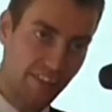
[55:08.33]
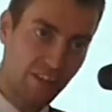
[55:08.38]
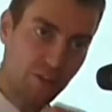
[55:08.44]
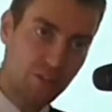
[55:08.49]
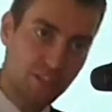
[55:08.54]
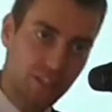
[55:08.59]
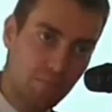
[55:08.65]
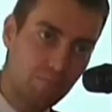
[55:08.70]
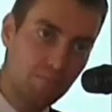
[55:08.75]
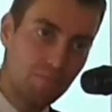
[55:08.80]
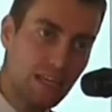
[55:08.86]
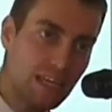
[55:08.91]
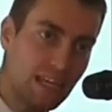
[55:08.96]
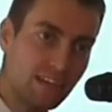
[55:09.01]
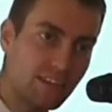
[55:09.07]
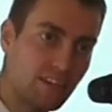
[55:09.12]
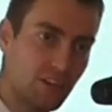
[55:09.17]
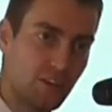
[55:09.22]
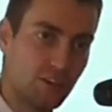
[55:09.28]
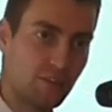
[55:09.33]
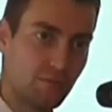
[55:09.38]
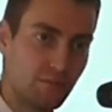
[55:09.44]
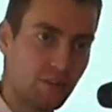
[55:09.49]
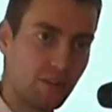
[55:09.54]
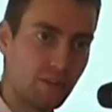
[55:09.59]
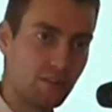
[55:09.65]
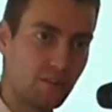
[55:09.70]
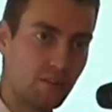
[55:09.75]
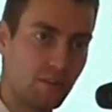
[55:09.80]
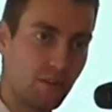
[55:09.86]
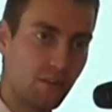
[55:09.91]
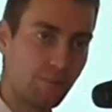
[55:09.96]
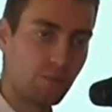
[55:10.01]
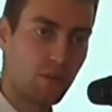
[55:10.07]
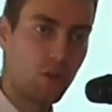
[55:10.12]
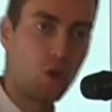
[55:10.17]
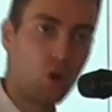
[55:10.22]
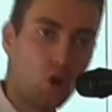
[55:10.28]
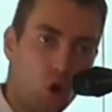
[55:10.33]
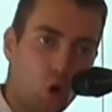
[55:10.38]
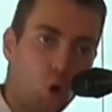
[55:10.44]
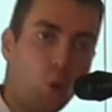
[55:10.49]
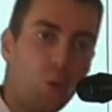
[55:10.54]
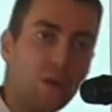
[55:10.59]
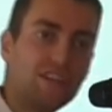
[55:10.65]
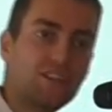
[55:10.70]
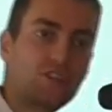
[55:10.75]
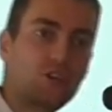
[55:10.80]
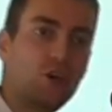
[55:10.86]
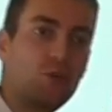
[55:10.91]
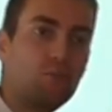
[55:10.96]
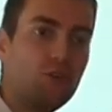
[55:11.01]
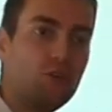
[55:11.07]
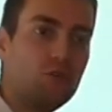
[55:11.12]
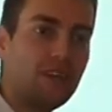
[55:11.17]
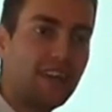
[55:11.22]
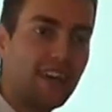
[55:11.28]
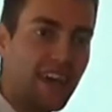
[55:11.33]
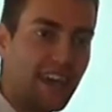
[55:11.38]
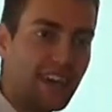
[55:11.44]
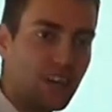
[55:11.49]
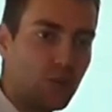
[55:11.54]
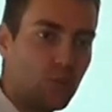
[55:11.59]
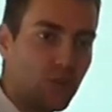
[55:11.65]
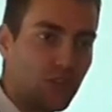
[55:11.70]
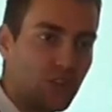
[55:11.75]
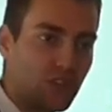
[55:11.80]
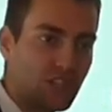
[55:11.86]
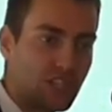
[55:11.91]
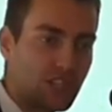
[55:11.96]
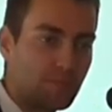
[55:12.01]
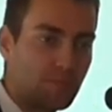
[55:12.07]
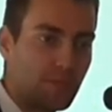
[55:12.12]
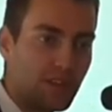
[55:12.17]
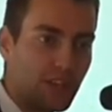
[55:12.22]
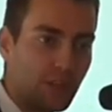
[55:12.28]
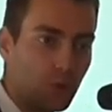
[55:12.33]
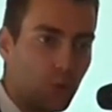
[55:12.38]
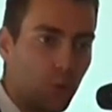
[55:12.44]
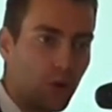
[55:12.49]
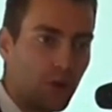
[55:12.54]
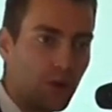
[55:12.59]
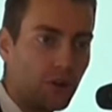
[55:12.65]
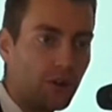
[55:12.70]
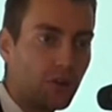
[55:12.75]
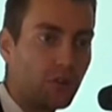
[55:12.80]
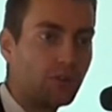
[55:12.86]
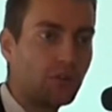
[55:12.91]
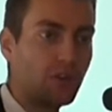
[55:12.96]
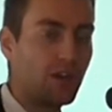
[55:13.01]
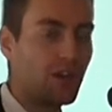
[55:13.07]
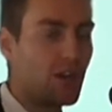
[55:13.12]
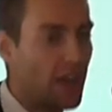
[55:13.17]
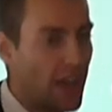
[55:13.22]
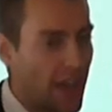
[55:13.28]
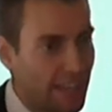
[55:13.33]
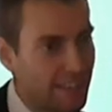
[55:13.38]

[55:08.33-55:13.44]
and there is a medium who is communicating with the spirit world